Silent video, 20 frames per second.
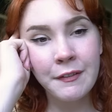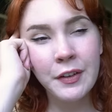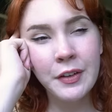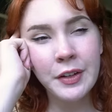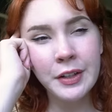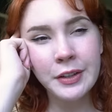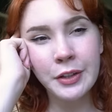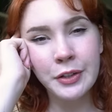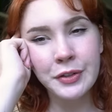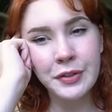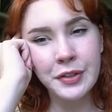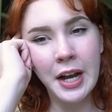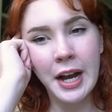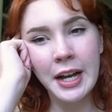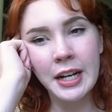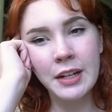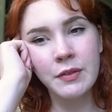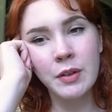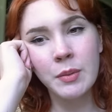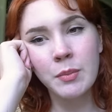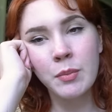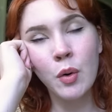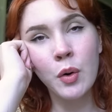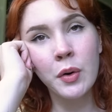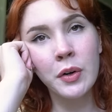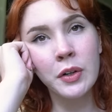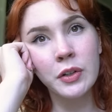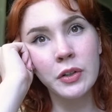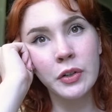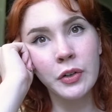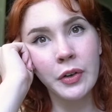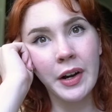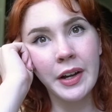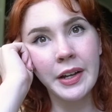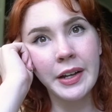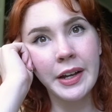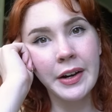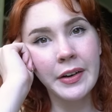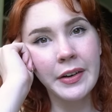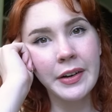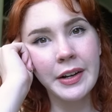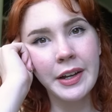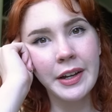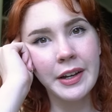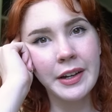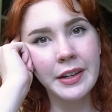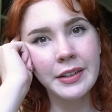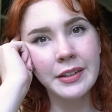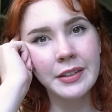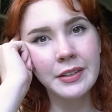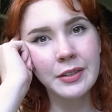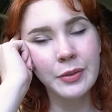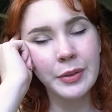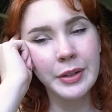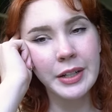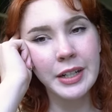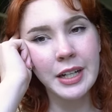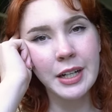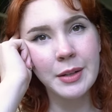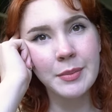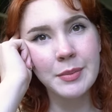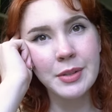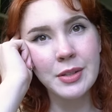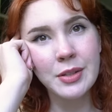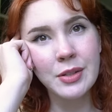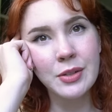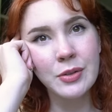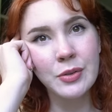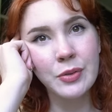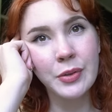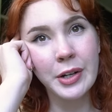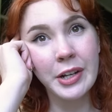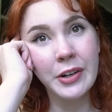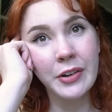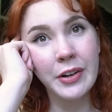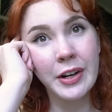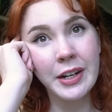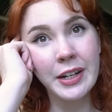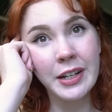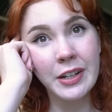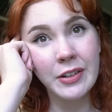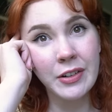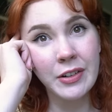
feel like there's kind of a moral gray area when it comes to recreating